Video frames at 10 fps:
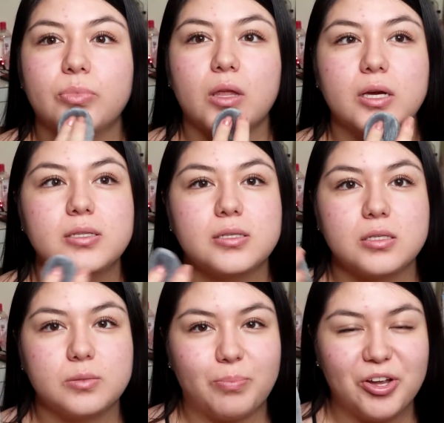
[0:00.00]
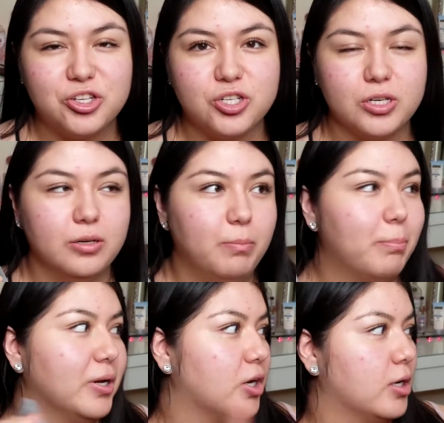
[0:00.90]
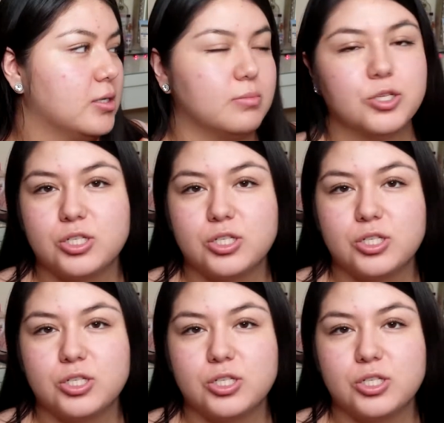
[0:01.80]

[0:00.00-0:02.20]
spongy, but not as much